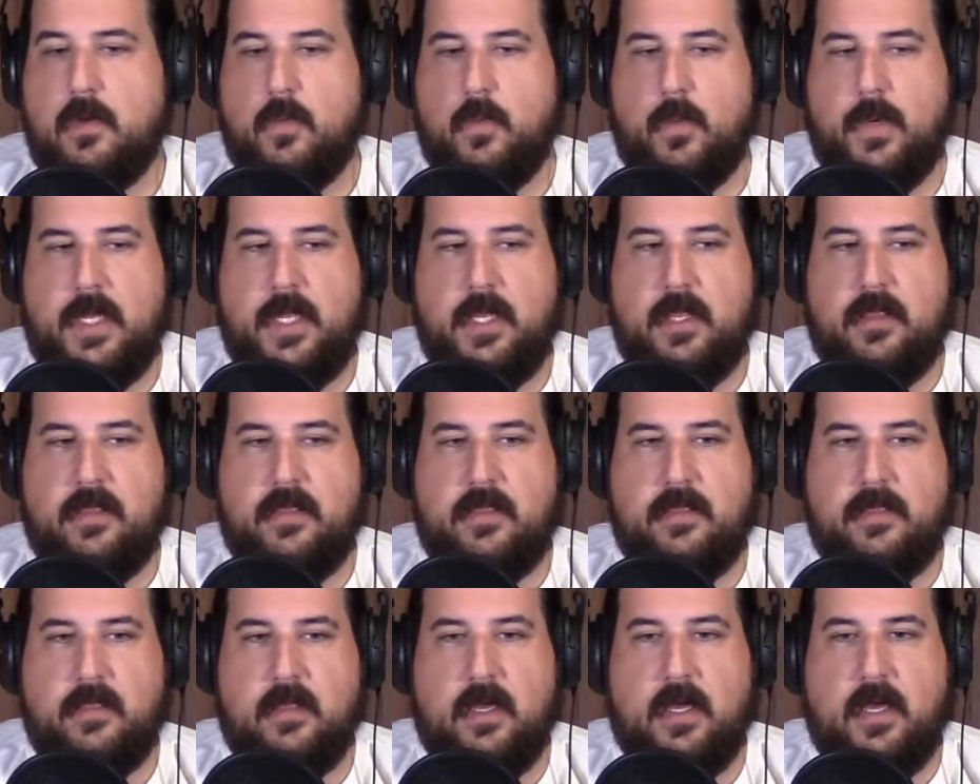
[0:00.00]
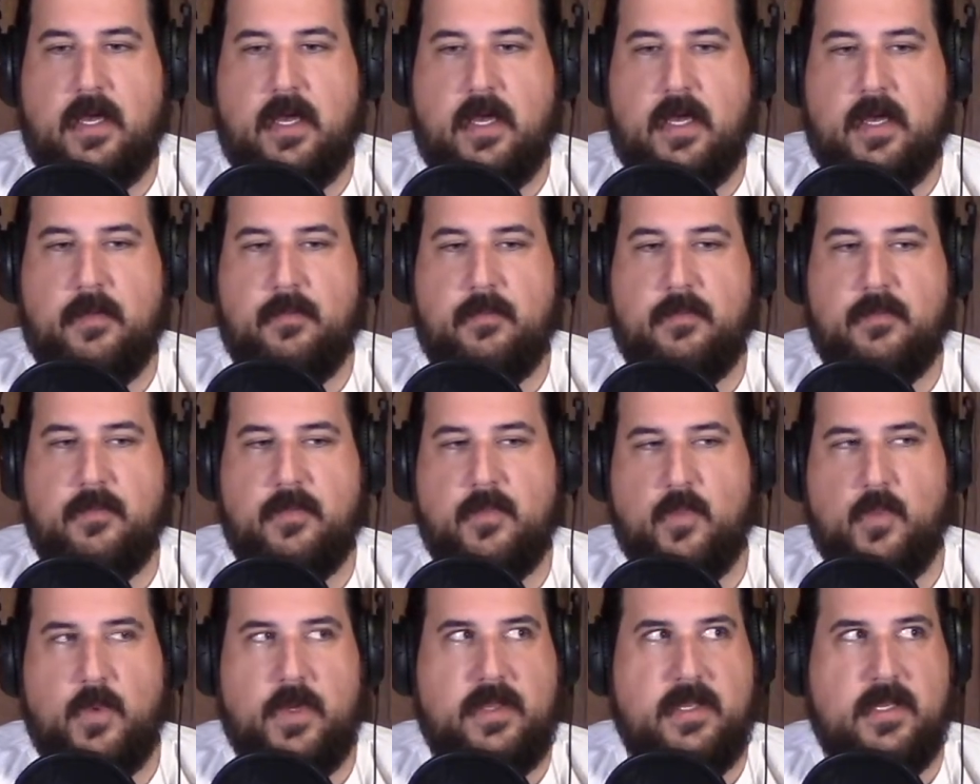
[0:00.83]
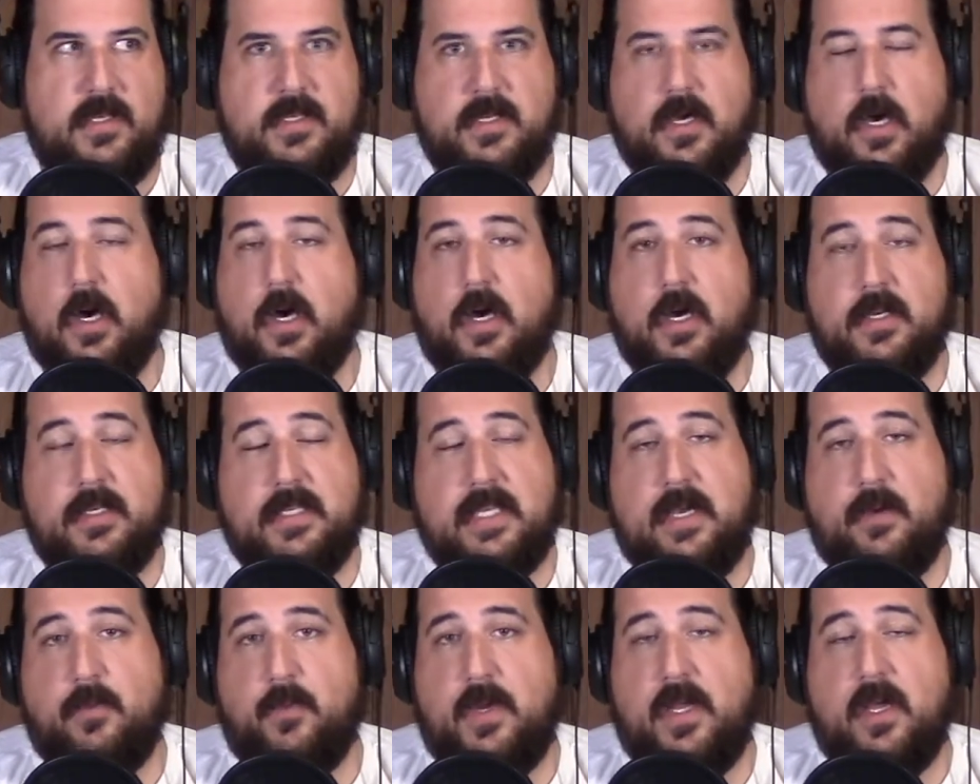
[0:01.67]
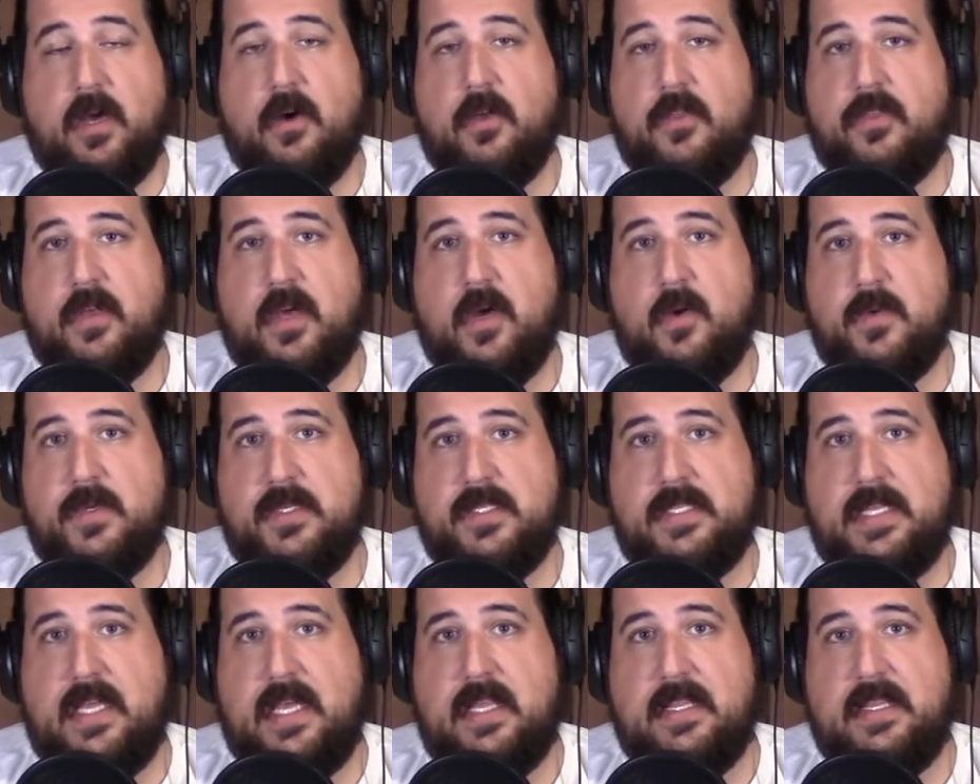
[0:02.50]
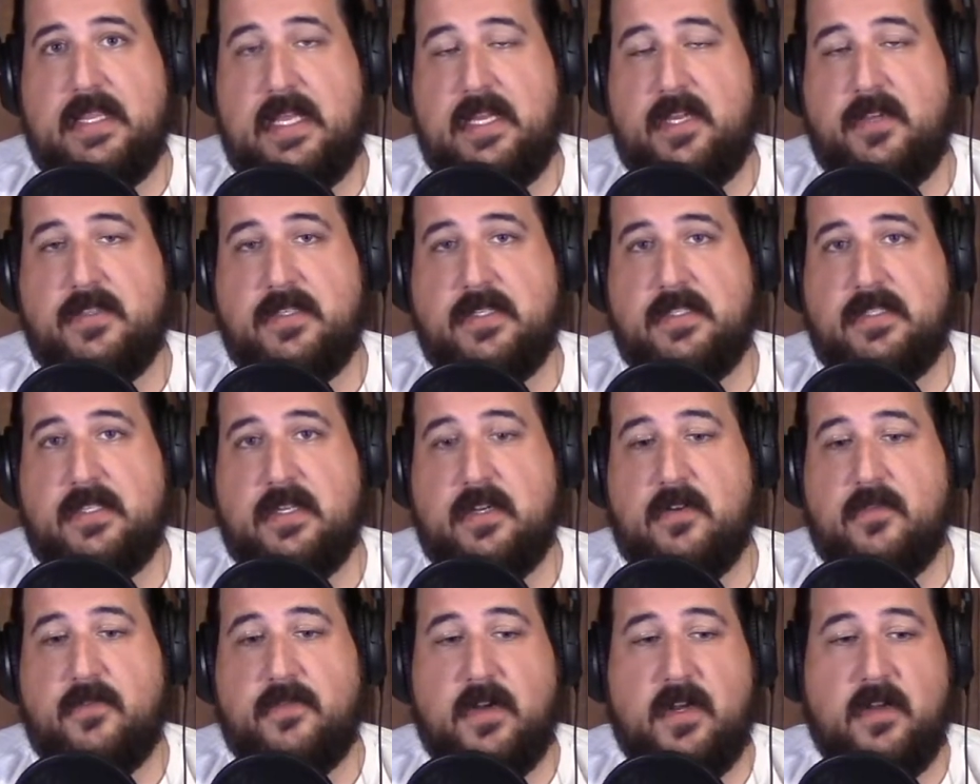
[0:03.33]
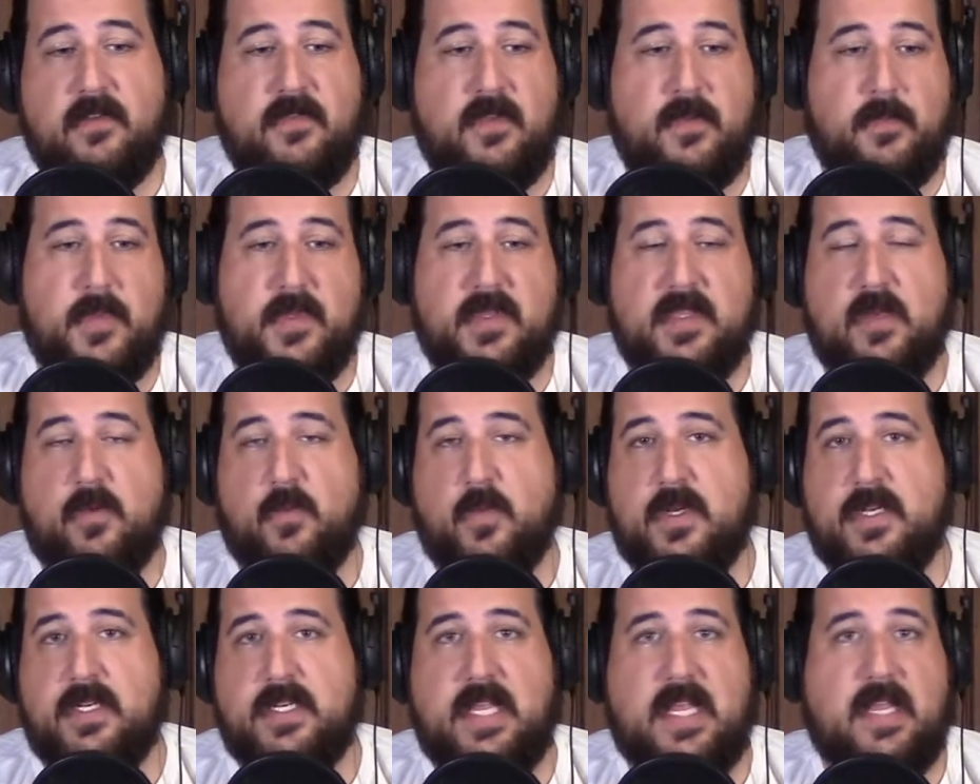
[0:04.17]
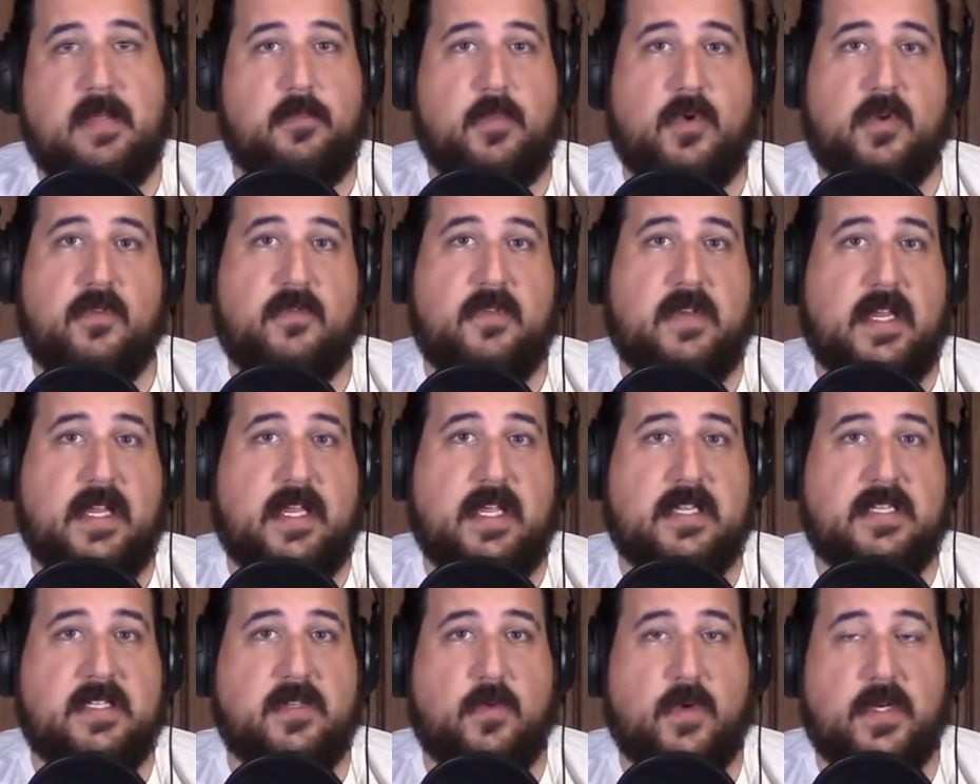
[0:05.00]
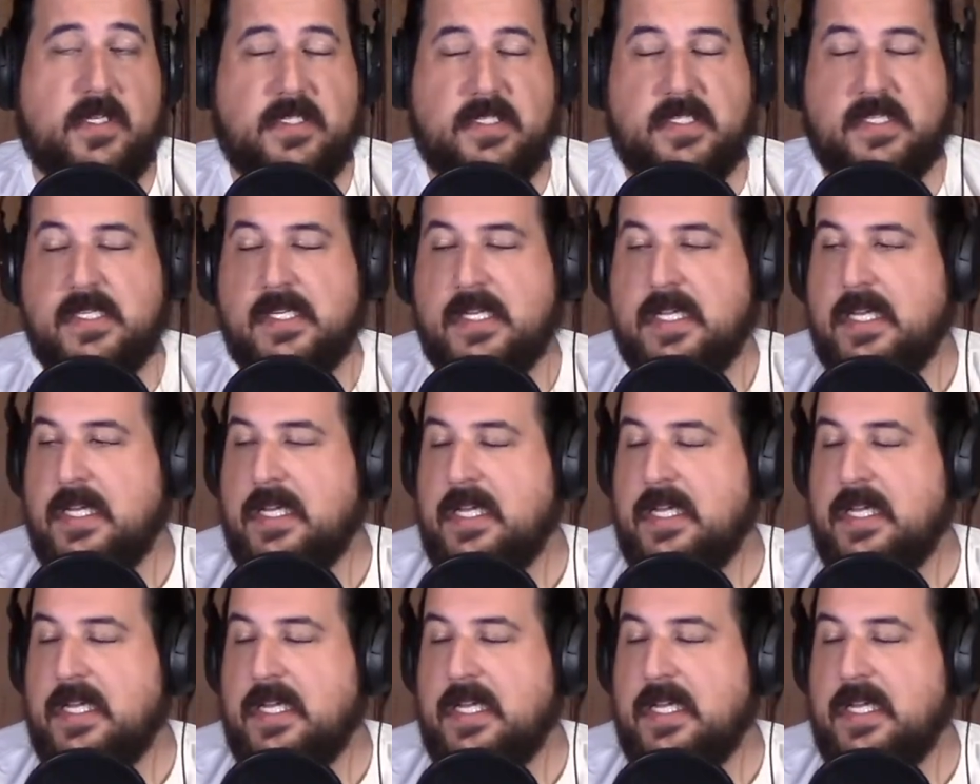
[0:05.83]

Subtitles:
with a dog that we all thought was dead that used to sit out front of it. But then one day it moved, and I guess it wasn't.